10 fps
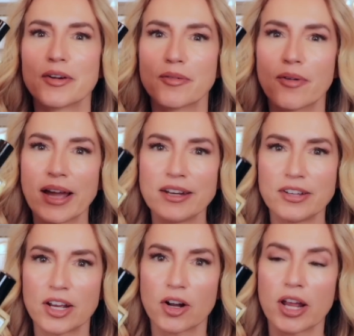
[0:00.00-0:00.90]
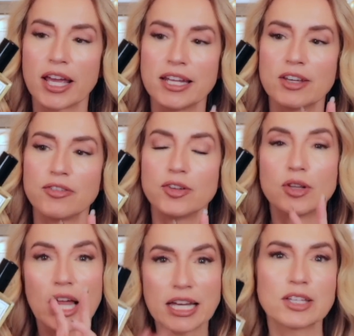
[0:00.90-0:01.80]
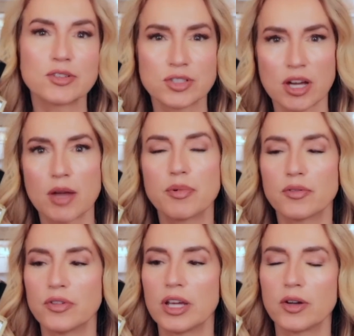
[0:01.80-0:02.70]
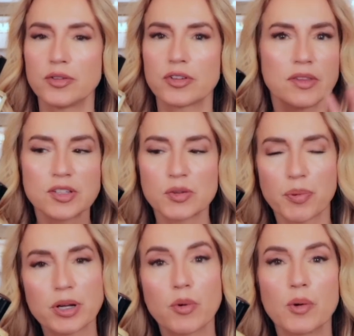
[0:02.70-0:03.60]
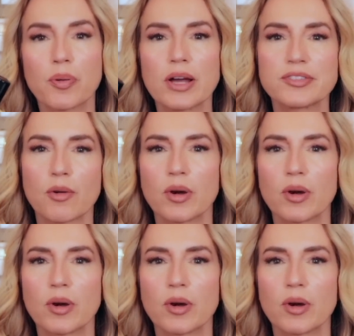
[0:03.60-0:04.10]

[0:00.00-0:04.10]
right here. And if you like those type of notes, this is pretty well priced.